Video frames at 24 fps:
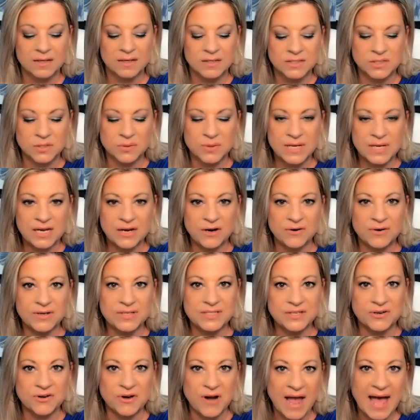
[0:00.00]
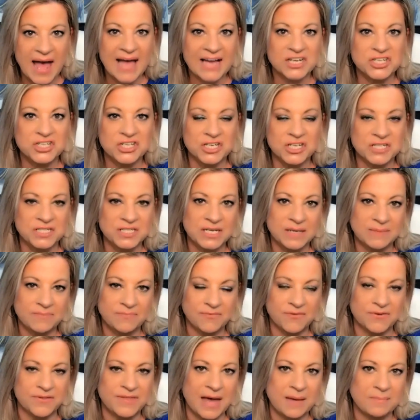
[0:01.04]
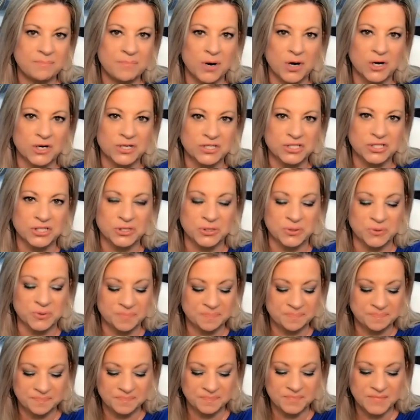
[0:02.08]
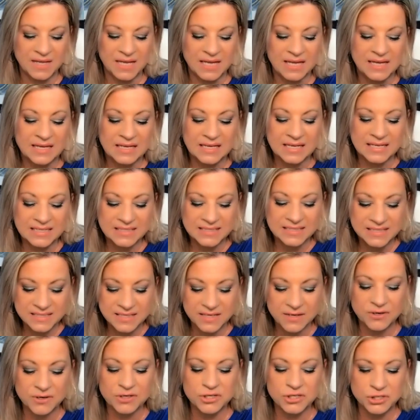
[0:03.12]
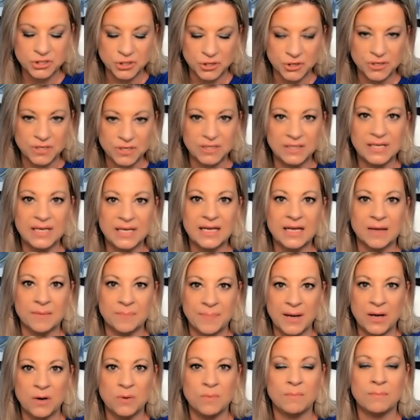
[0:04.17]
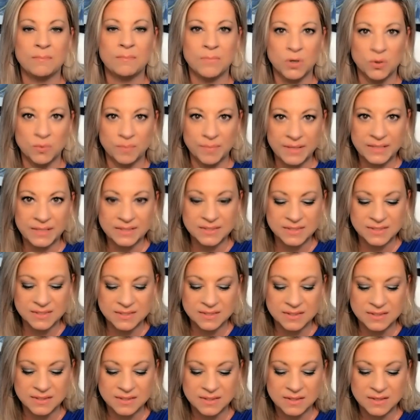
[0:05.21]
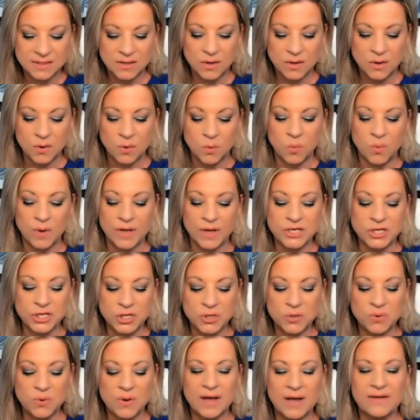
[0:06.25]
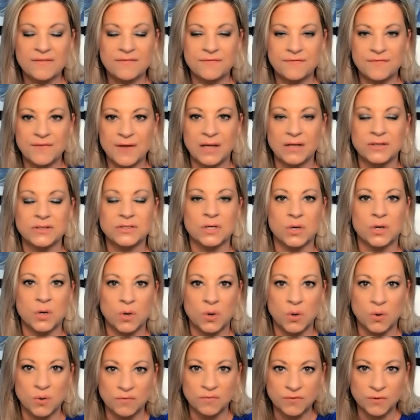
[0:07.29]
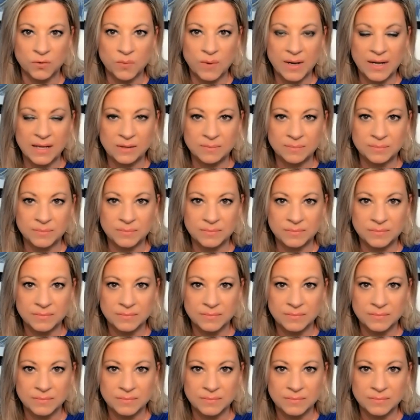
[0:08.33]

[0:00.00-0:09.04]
So here is your action tip for that part two. Consider journaling about moments when you have felt overwhelmed.